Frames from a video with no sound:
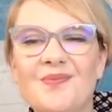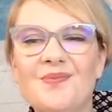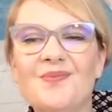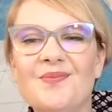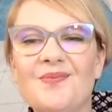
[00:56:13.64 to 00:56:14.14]

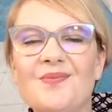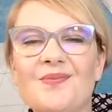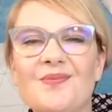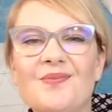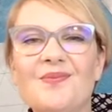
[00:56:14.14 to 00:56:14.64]

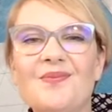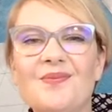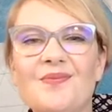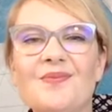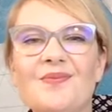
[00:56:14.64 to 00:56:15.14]

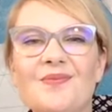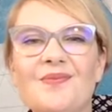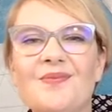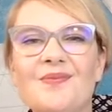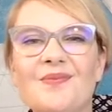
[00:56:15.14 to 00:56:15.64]

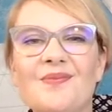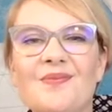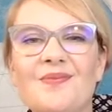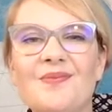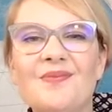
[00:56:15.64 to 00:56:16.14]

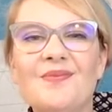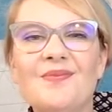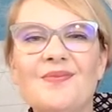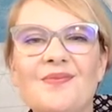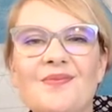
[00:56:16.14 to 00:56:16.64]

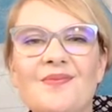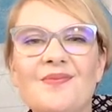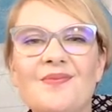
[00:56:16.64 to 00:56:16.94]
(not speaking)